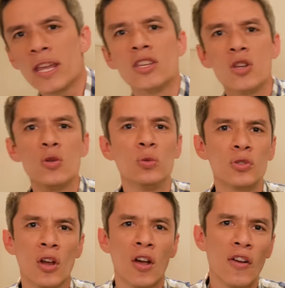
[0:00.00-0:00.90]

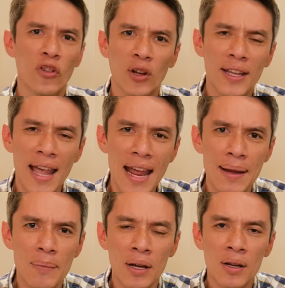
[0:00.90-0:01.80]
use for a
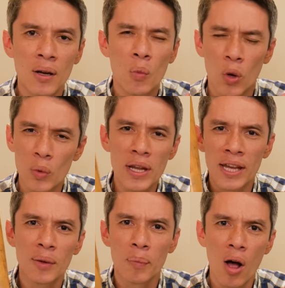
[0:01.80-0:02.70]
game where we
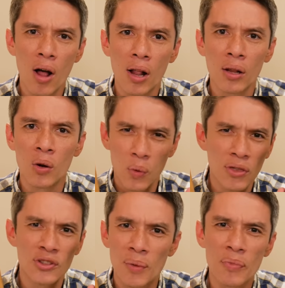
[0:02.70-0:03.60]
hit a ball
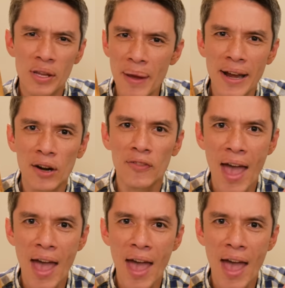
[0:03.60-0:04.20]
with something made out of